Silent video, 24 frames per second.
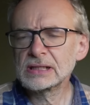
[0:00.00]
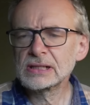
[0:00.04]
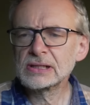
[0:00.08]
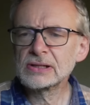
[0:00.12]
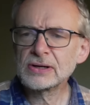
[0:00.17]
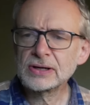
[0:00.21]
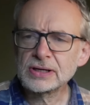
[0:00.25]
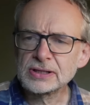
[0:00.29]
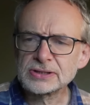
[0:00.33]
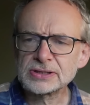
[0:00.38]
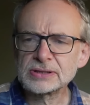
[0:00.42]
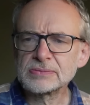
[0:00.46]

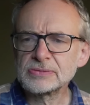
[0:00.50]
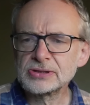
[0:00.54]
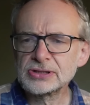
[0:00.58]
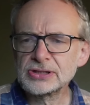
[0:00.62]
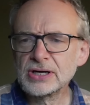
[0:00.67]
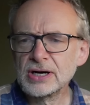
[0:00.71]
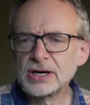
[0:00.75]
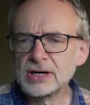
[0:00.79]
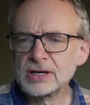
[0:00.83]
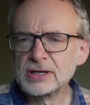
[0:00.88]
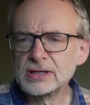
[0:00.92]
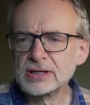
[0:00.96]
look at some
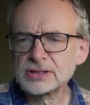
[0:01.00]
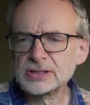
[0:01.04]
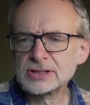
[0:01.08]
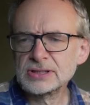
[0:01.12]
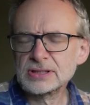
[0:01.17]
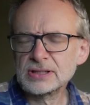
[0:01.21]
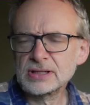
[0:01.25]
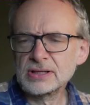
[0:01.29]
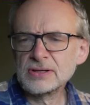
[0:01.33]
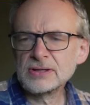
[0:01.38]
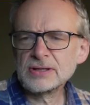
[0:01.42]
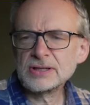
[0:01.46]

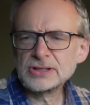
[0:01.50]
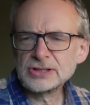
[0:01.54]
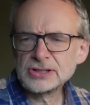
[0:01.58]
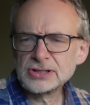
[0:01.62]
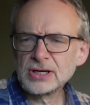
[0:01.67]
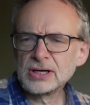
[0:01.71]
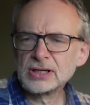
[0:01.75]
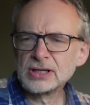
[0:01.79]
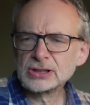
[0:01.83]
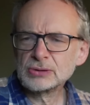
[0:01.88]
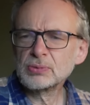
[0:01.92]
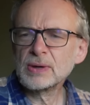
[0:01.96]
charts. Look at
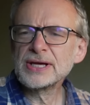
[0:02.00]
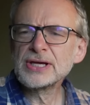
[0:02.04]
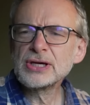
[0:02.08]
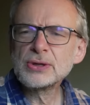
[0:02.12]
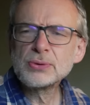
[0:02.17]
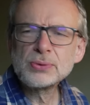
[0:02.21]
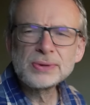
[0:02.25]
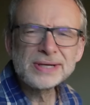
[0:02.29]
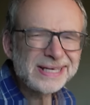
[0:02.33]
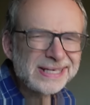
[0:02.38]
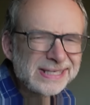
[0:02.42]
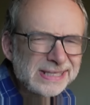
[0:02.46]
charts where
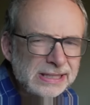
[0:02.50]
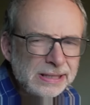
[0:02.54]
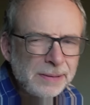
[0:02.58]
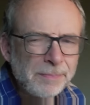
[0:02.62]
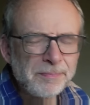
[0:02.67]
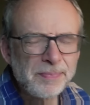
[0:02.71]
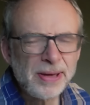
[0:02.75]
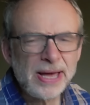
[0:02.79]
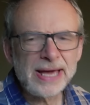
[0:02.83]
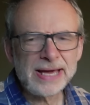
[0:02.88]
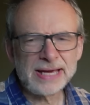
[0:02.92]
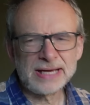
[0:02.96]
you would
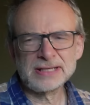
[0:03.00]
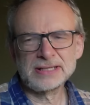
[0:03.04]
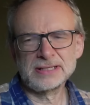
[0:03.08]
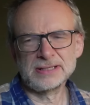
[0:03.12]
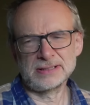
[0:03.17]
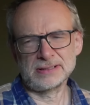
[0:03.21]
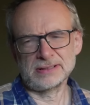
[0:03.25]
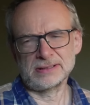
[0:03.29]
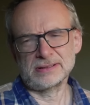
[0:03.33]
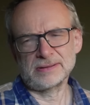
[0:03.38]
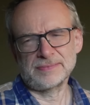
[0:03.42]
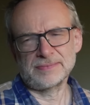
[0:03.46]

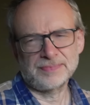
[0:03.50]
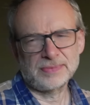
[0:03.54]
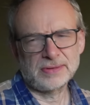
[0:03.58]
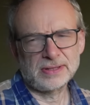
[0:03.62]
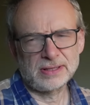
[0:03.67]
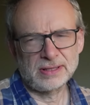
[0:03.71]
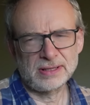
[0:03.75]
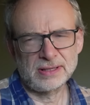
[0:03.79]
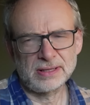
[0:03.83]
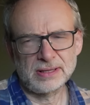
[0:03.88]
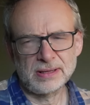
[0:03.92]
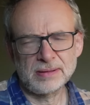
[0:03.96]
expect
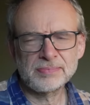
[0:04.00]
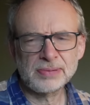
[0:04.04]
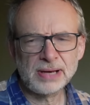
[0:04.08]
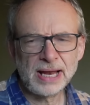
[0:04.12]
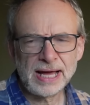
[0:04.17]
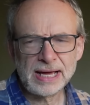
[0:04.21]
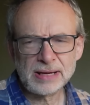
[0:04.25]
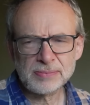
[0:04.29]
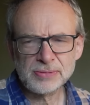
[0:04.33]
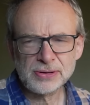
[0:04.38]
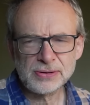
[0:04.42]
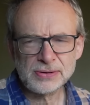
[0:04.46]

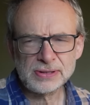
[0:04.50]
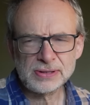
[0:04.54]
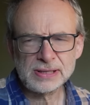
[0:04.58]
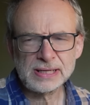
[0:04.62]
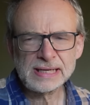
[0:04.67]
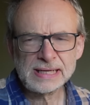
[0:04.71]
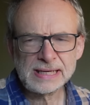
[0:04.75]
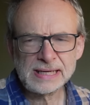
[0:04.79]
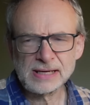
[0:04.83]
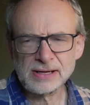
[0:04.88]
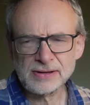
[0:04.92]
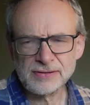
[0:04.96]
Black Moon
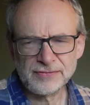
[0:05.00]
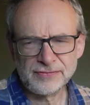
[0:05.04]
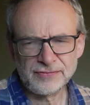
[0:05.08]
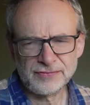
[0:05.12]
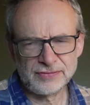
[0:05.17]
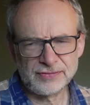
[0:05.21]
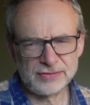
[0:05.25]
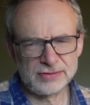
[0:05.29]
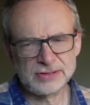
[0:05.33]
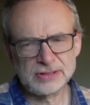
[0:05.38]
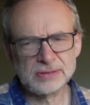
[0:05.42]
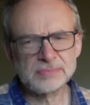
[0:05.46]

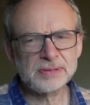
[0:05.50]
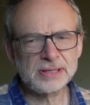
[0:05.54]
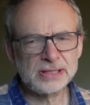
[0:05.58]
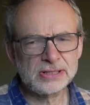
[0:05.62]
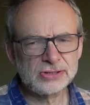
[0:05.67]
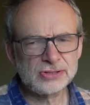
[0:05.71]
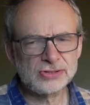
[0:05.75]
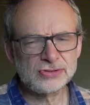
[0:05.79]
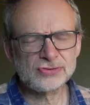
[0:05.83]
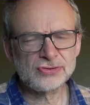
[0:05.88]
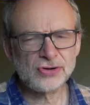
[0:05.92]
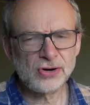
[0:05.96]
Lilith to be
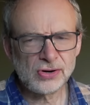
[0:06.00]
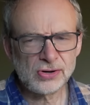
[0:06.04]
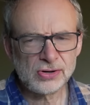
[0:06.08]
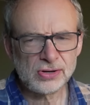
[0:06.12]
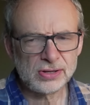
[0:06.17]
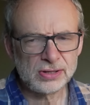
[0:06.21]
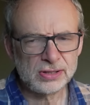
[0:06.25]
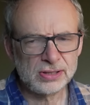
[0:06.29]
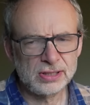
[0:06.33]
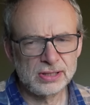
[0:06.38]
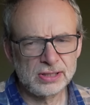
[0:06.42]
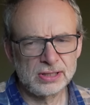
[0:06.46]

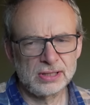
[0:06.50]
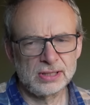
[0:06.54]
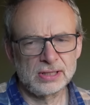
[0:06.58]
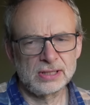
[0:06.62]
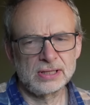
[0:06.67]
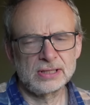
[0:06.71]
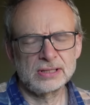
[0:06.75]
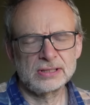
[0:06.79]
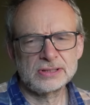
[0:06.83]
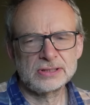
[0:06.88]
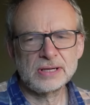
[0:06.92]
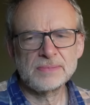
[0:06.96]
strong.
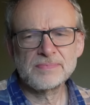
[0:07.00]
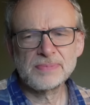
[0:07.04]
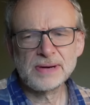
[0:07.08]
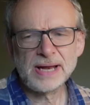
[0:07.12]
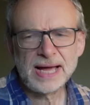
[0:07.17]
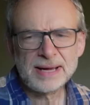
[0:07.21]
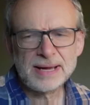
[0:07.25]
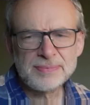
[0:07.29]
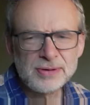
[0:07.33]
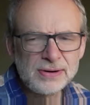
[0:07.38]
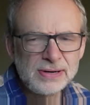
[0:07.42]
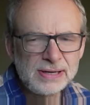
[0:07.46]
So
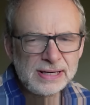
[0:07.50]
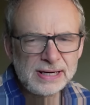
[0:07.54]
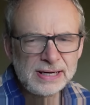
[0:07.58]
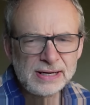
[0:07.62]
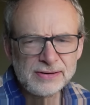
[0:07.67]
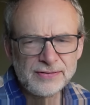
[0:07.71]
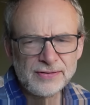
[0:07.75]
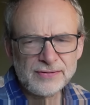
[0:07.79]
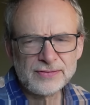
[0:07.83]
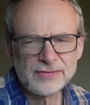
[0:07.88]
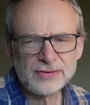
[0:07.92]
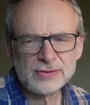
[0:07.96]
Black Moon
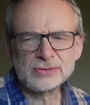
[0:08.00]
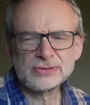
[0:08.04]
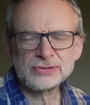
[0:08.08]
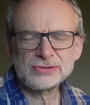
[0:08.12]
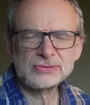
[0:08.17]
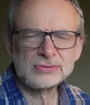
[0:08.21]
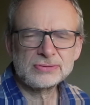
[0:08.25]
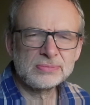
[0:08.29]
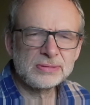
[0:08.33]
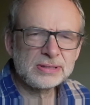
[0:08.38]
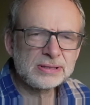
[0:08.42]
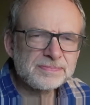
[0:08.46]
Lilith, of
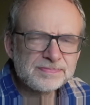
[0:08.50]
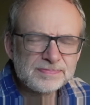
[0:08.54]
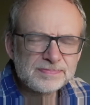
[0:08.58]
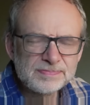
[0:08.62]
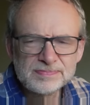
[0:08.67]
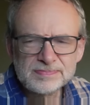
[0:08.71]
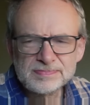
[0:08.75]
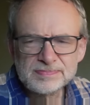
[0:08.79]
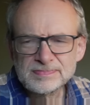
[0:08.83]
course, from